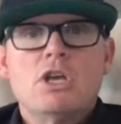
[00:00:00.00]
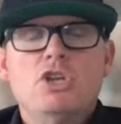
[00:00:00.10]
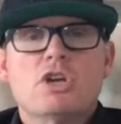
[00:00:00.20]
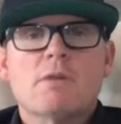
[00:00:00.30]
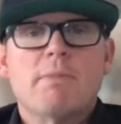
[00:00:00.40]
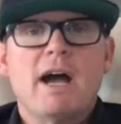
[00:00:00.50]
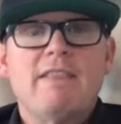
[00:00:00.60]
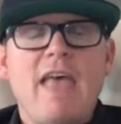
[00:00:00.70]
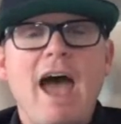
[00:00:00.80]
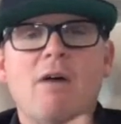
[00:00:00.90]
You
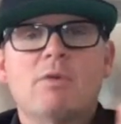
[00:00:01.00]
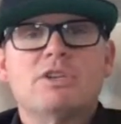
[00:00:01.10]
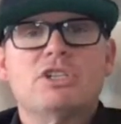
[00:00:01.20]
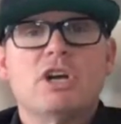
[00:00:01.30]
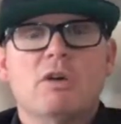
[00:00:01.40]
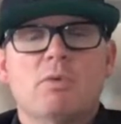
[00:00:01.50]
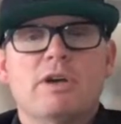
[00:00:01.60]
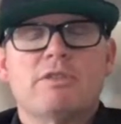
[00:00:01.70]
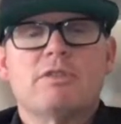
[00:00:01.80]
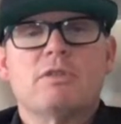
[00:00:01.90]
combine that
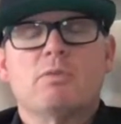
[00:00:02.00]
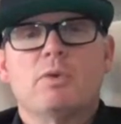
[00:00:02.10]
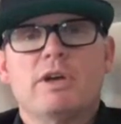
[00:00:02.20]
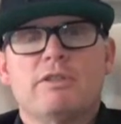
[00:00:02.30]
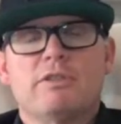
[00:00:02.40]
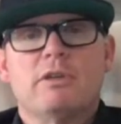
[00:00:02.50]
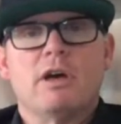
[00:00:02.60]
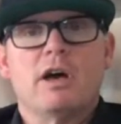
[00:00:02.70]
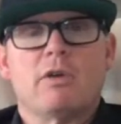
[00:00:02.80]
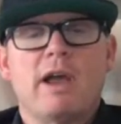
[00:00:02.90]
with
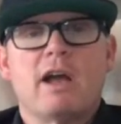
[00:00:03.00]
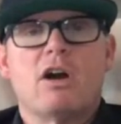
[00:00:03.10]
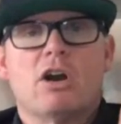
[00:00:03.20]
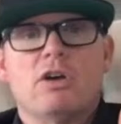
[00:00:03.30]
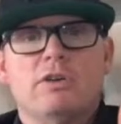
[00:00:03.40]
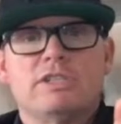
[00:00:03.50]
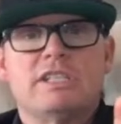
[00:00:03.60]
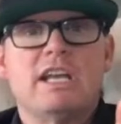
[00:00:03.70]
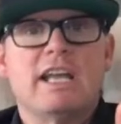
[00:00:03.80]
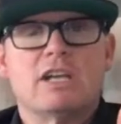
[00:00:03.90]
Grant Cardone's
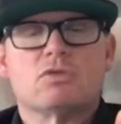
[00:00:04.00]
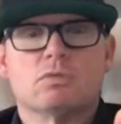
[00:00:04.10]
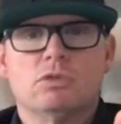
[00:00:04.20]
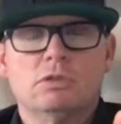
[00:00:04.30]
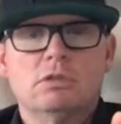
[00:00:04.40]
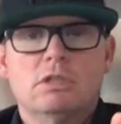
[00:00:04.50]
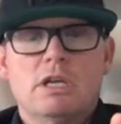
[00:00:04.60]
10X rule,